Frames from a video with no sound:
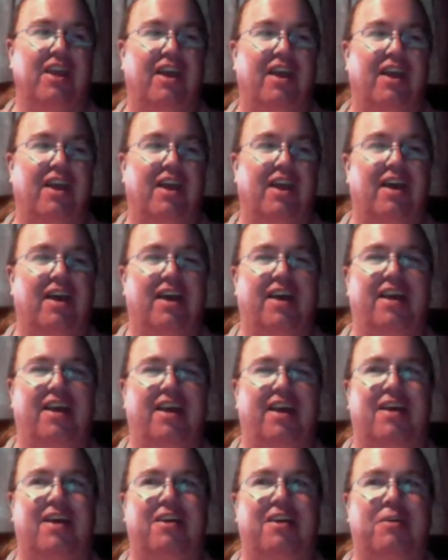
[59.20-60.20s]

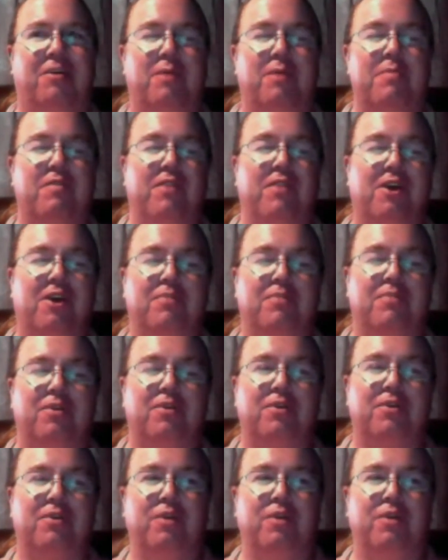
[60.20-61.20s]
a web developer
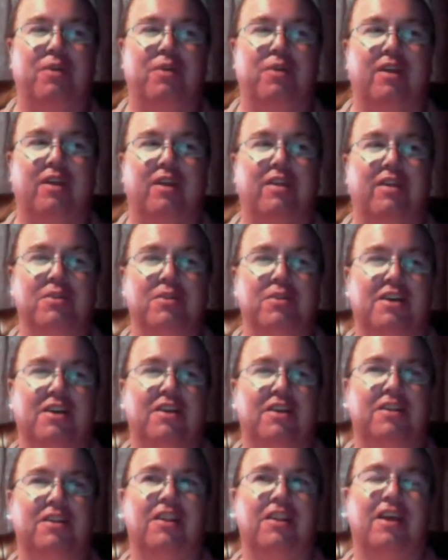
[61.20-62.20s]
with
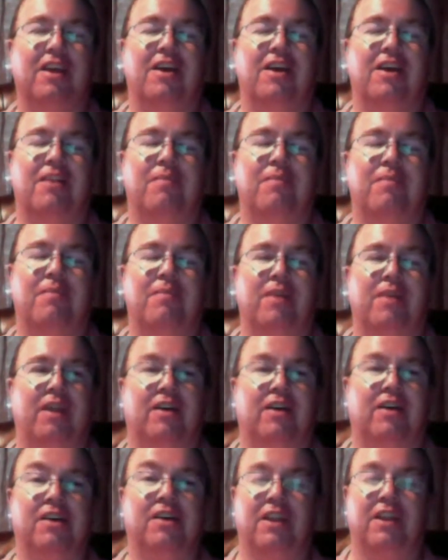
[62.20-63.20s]
WSOL, an
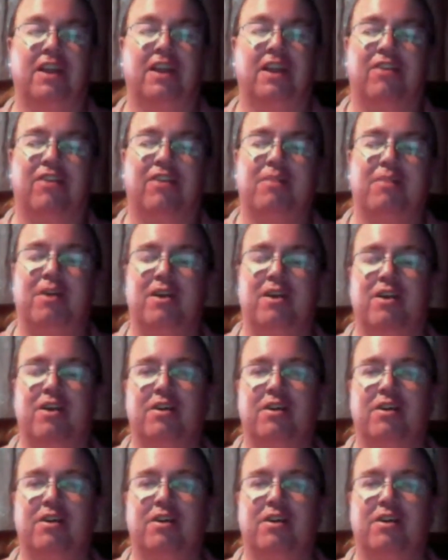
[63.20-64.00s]
elite Ektron partner.